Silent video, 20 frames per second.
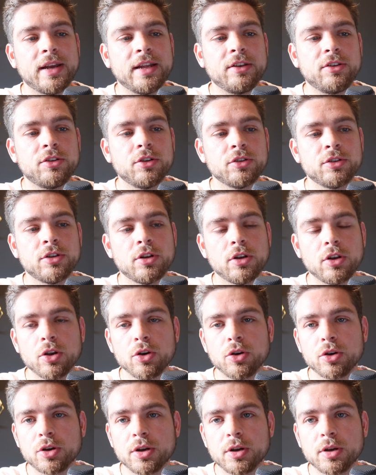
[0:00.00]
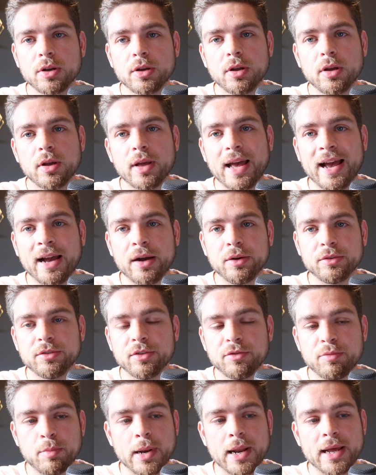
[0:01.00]
it doesn't look out
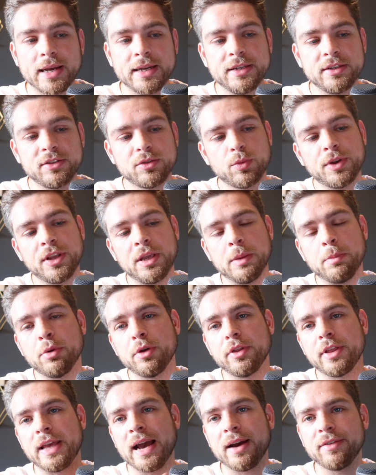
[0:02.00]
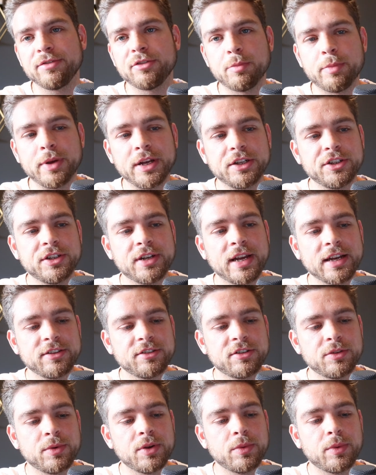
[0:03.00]
of place when you put the after picture
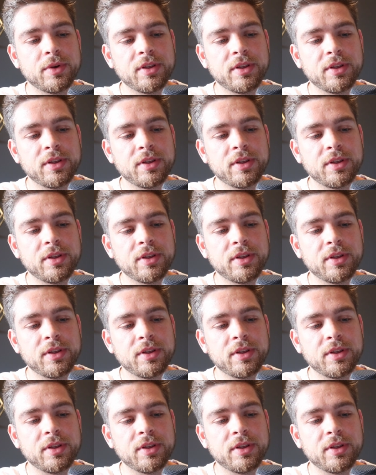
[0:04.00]
next to it,